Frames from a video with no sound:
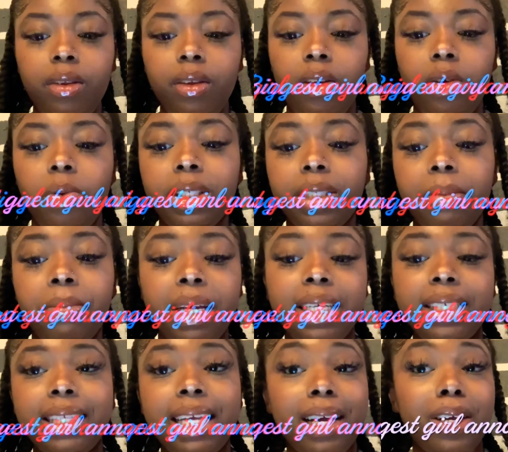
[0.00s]
What's the
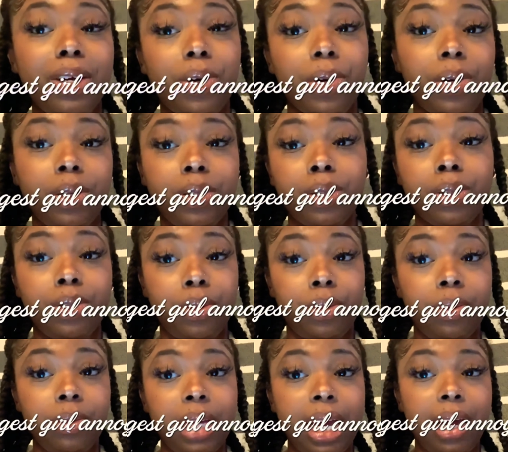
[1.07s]
biggest thing girls
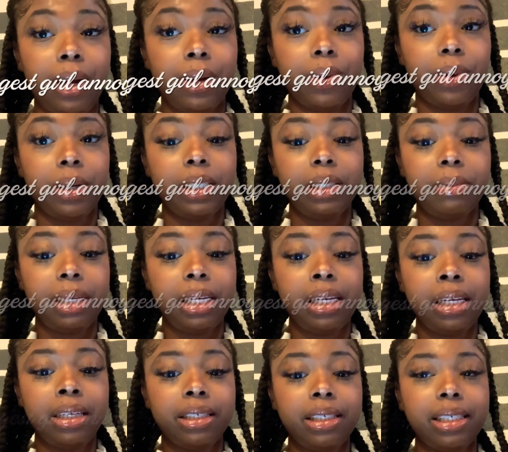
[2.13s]
do that annoys
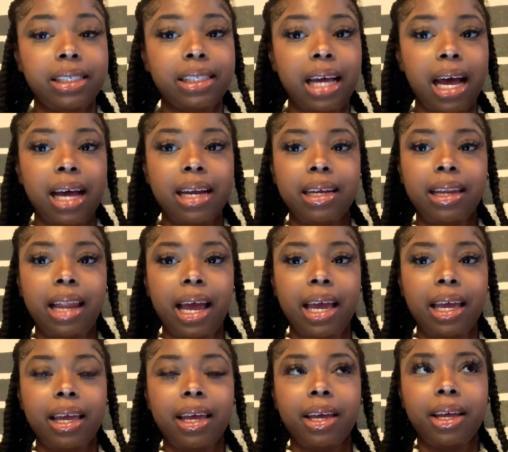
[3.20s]
me? Just kind of
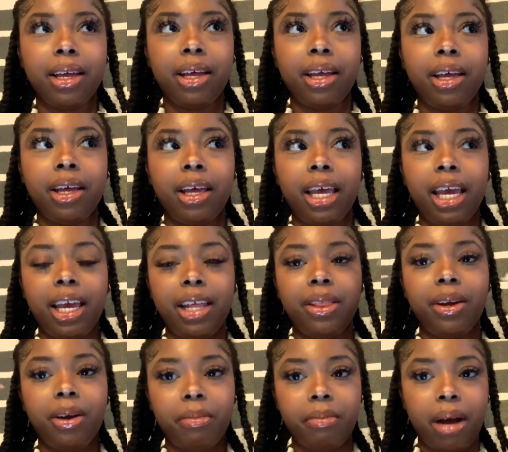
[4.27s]
like in
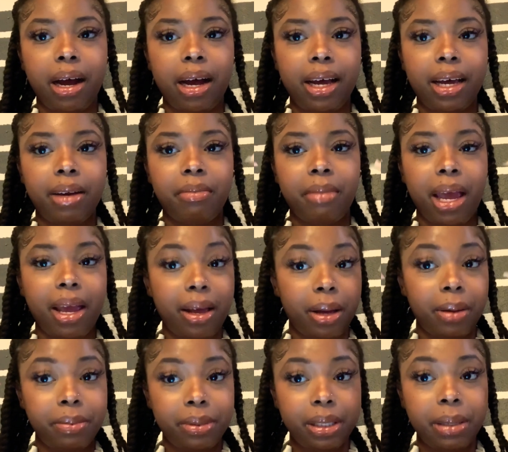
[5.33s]
their mind make
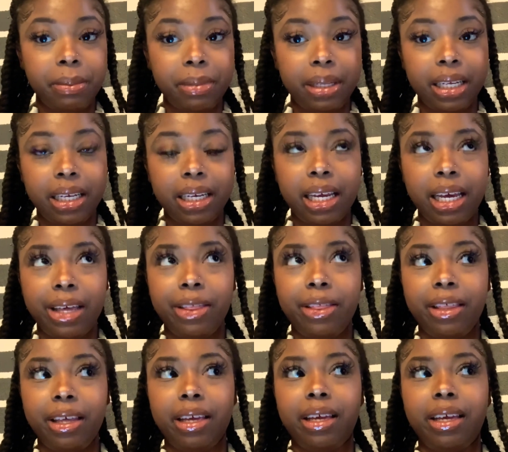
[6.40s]
up something and
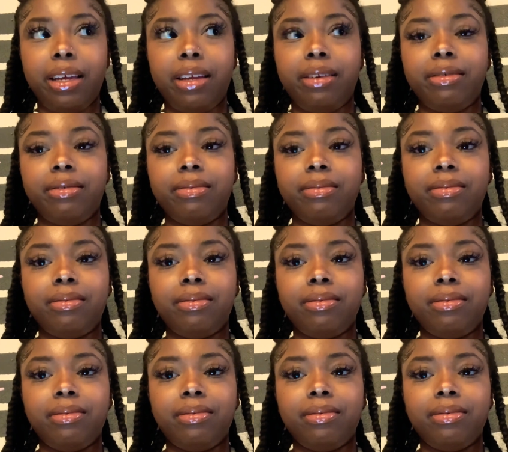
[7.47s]
then
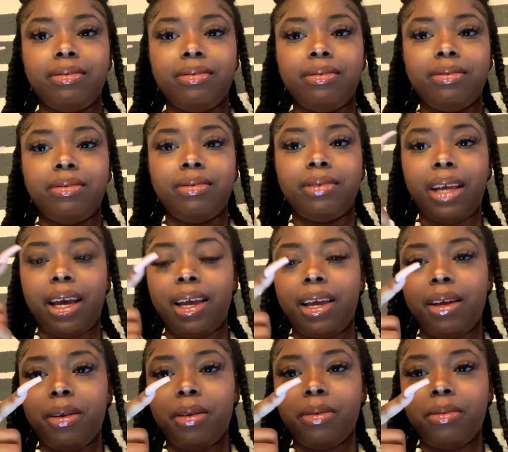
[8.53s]
like
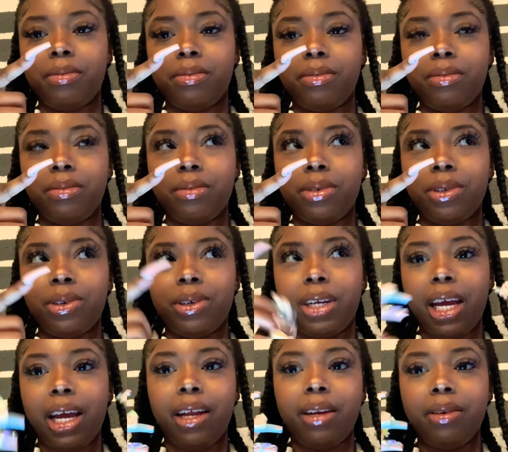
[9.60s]

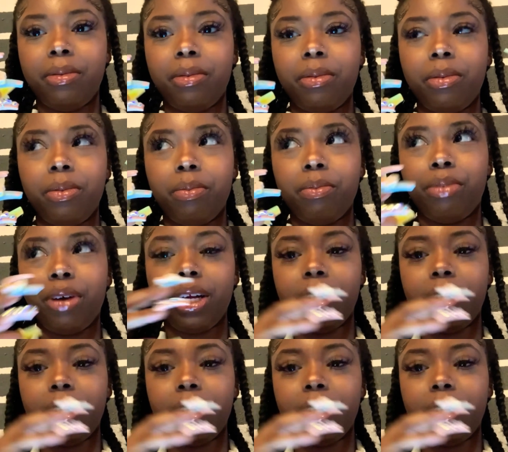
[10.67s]
create bring the